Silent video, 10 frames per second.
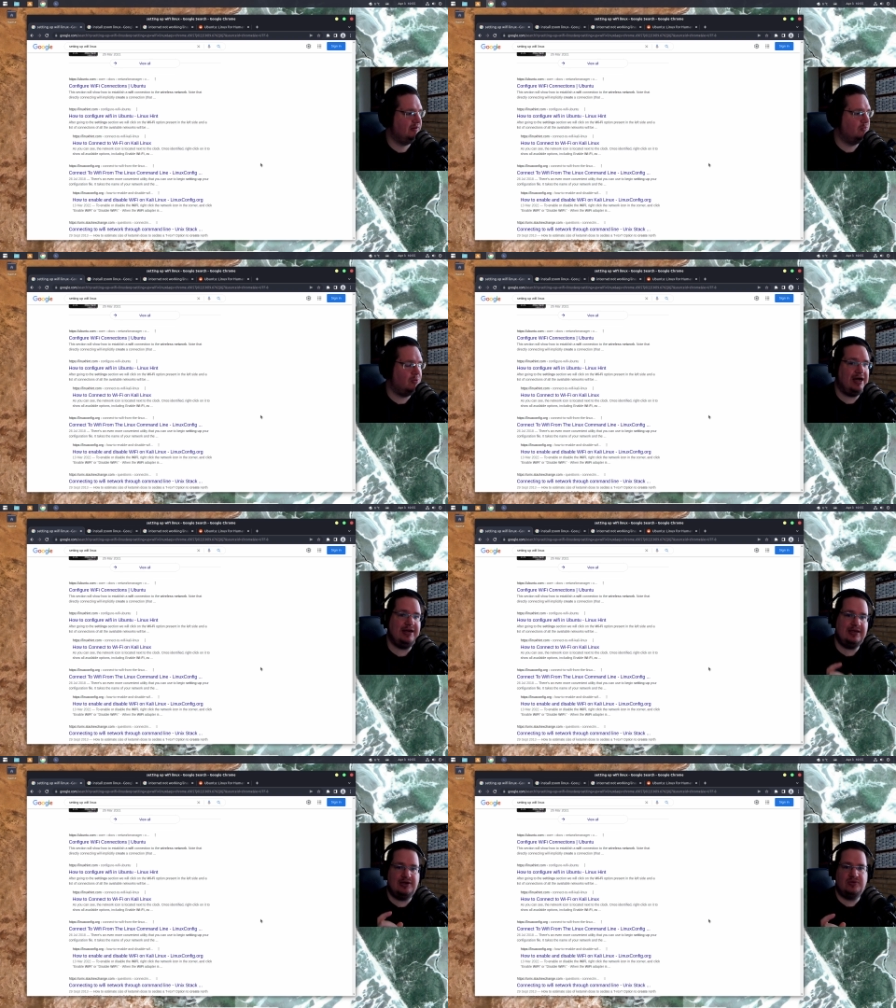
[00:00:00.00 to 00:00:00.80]
Why
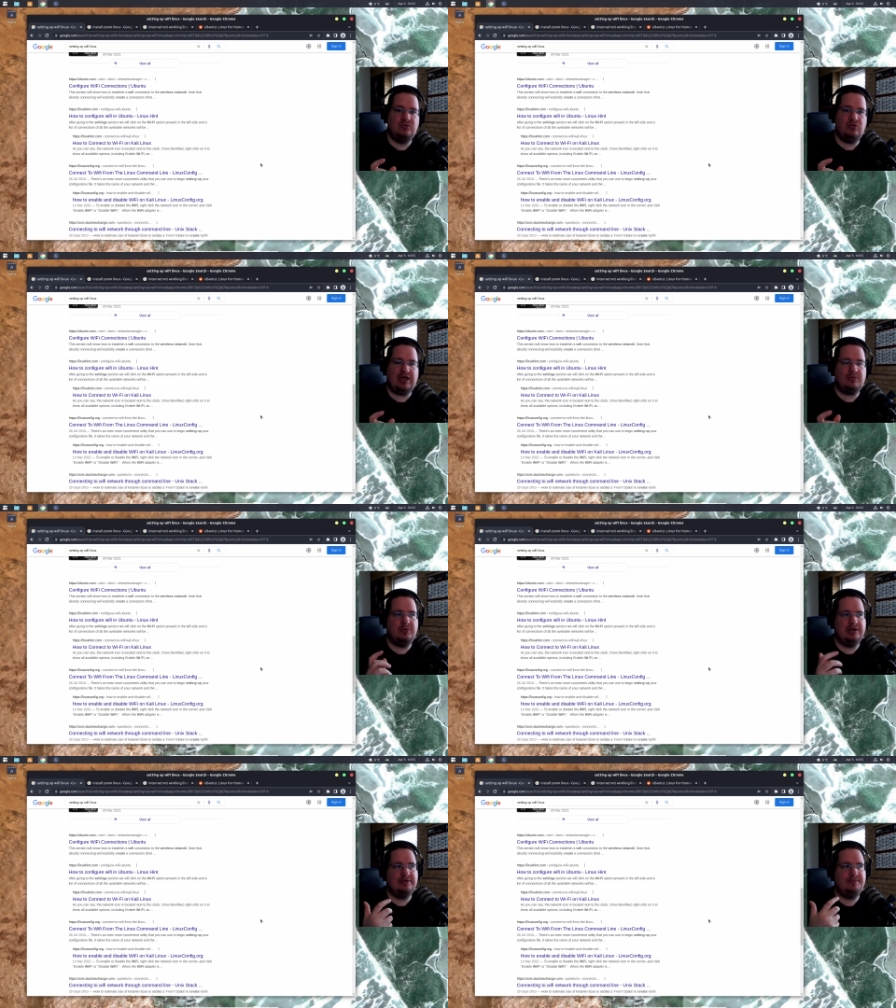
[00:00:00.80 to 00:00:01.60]
did I do that?
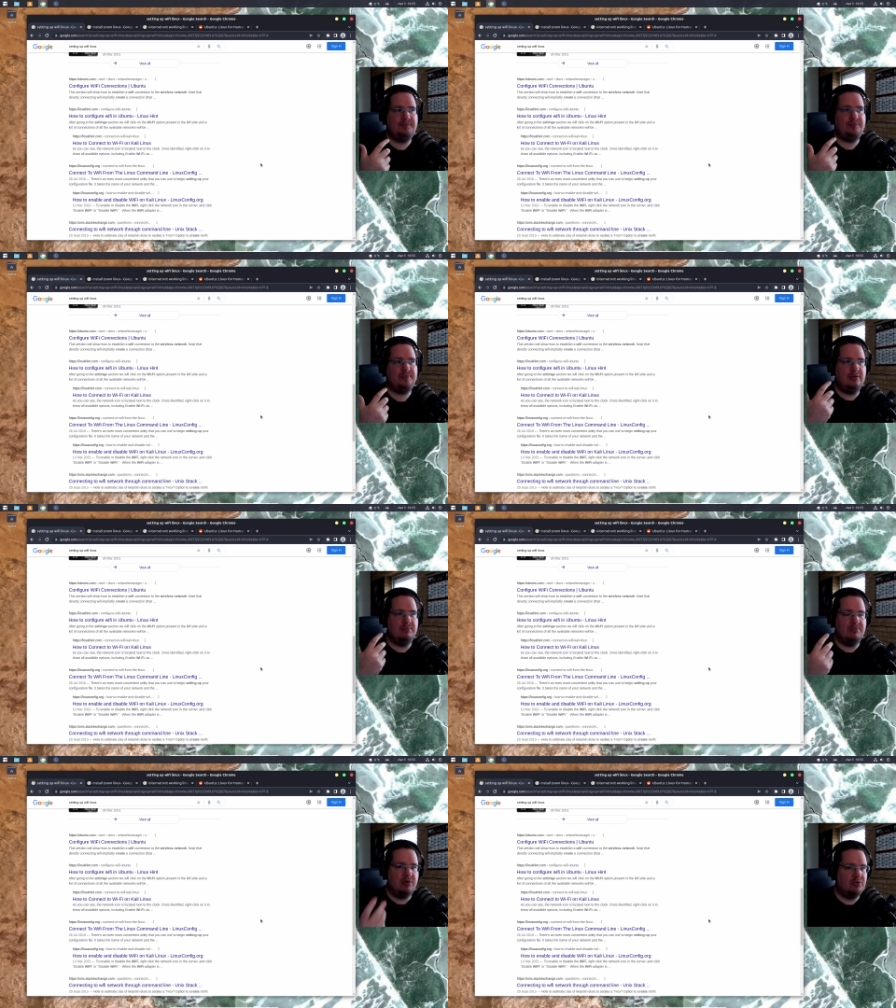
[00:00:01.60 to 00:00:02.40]
Well,
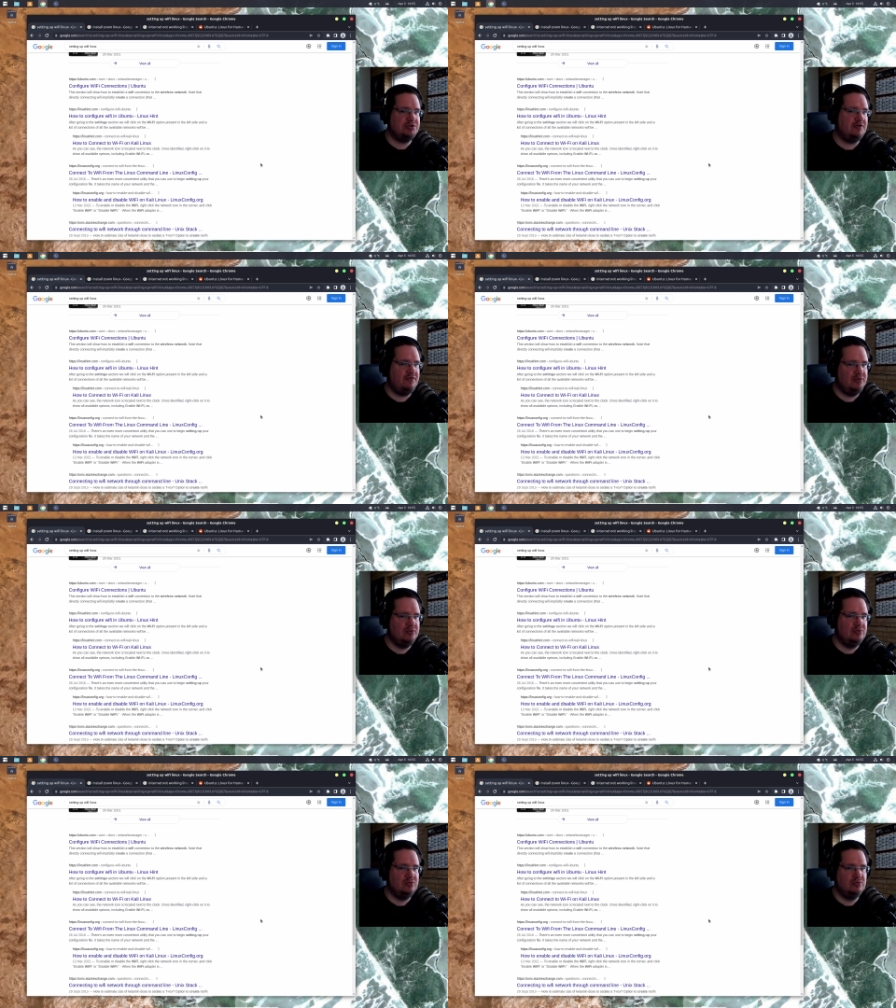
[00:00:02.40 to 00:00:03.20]
most of
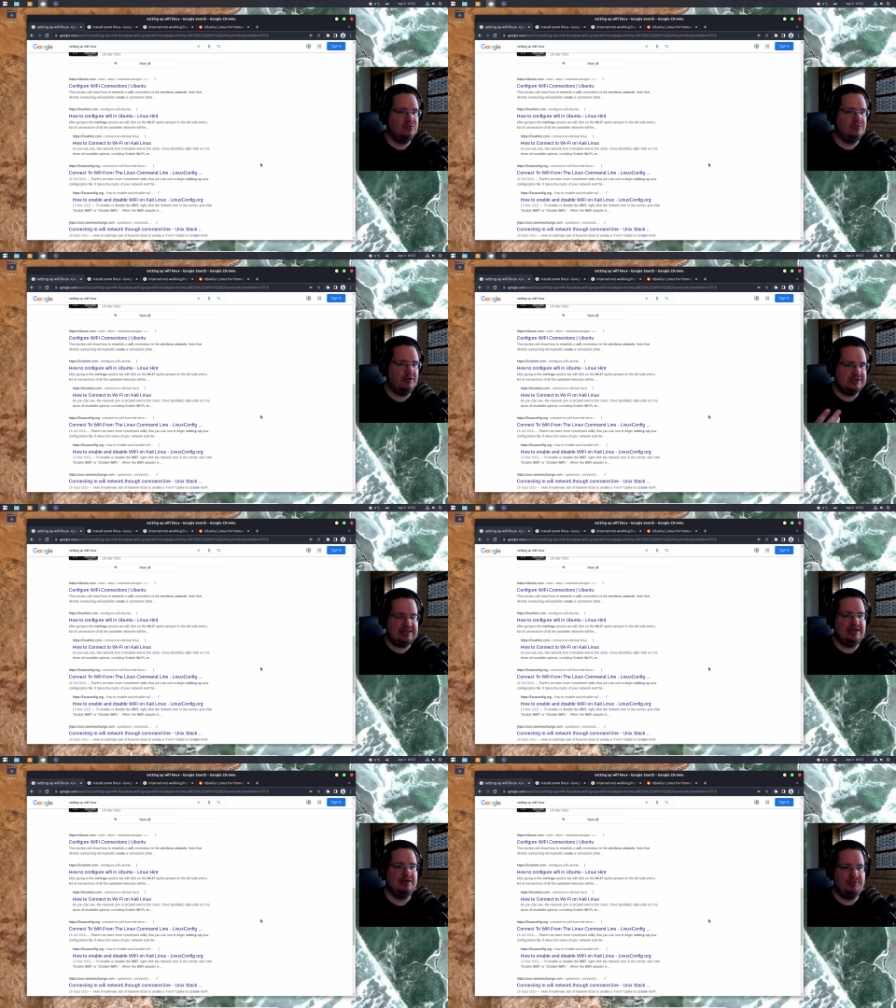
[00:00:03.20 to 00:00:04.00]
you will
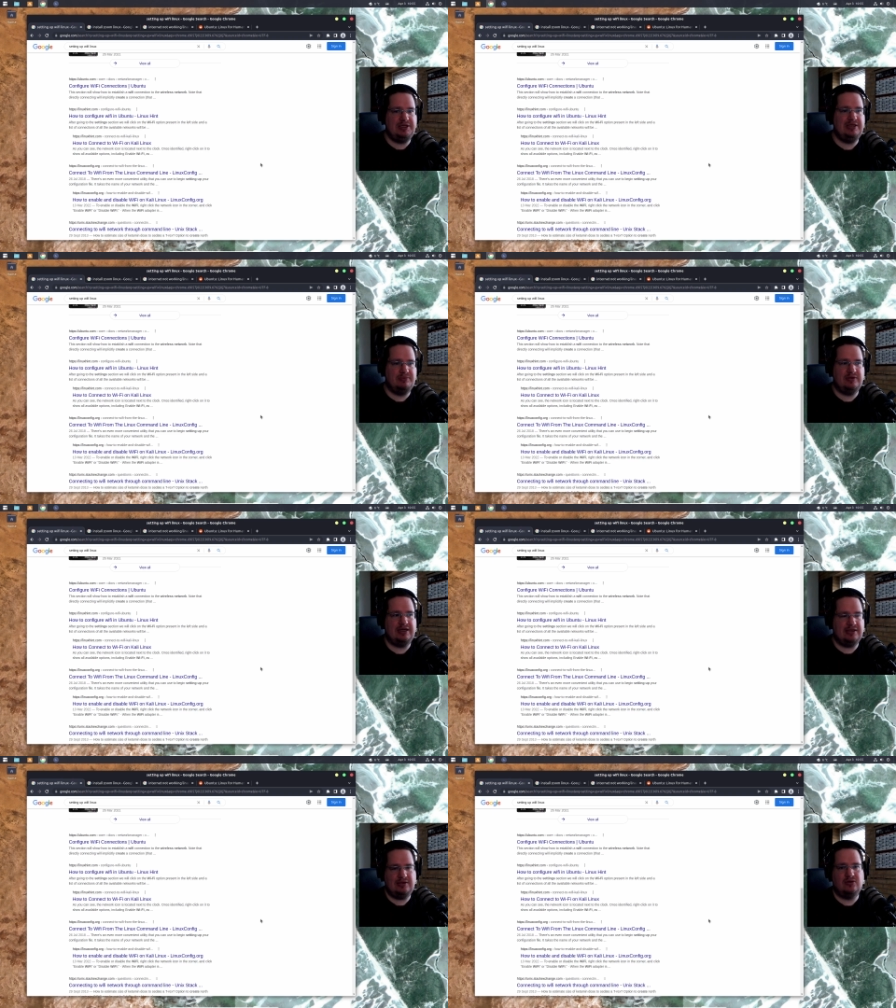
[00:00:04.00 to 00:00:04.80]
tell people
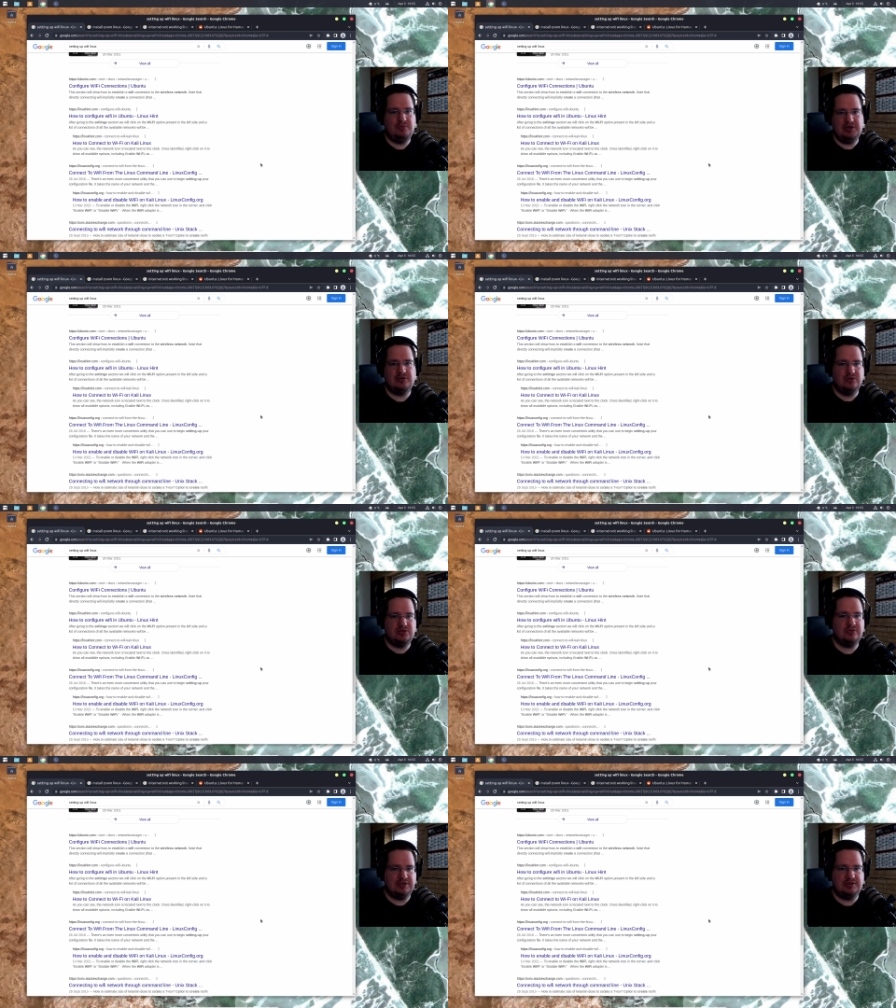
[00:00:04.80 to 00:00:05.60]
that oh, we're going
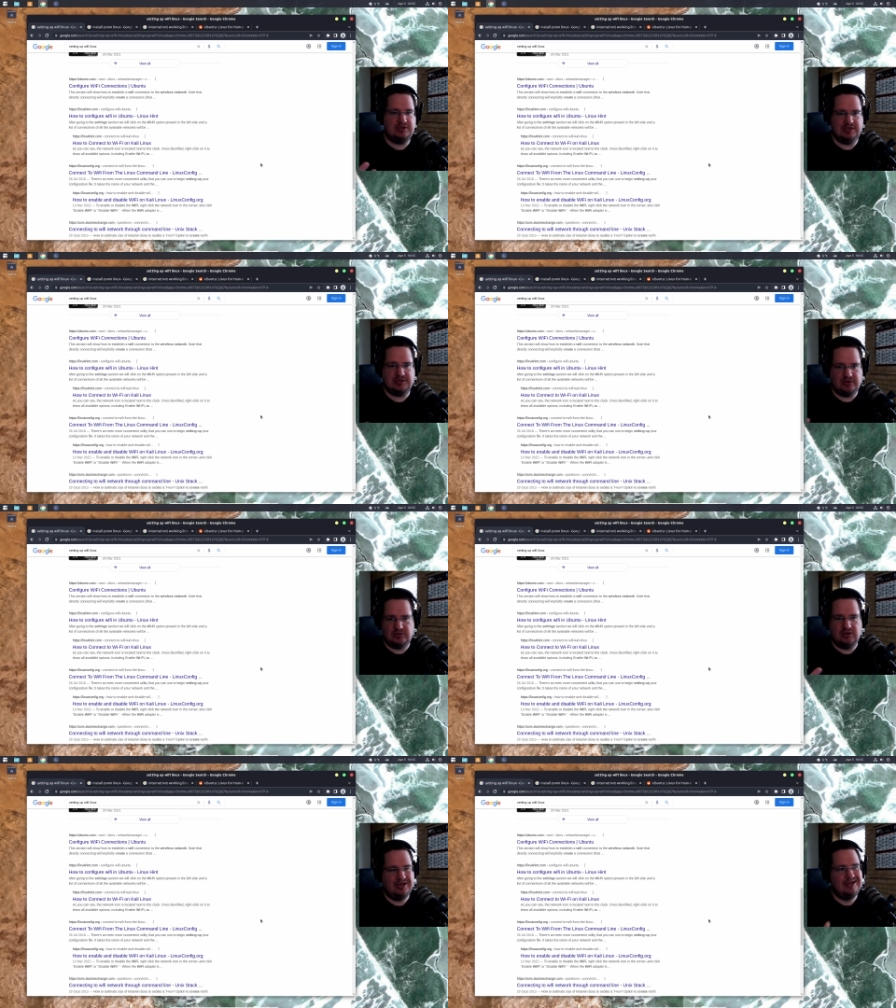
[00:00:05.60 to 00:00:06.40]
to in install